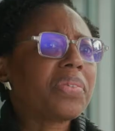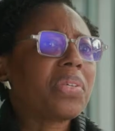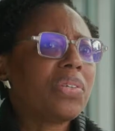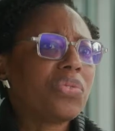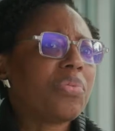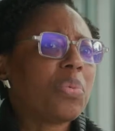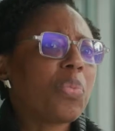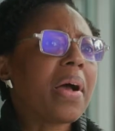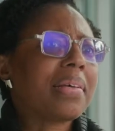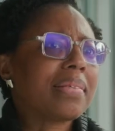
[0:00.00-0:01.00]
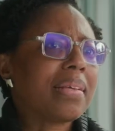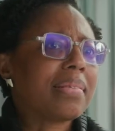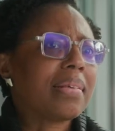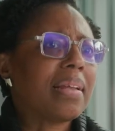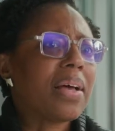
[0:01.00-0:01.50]
Resident-driven
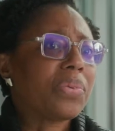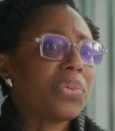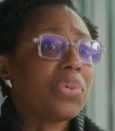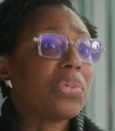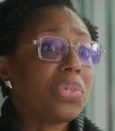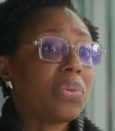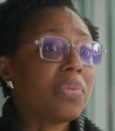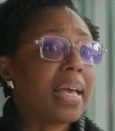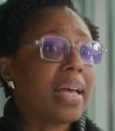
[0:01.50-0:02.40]
process allows you to do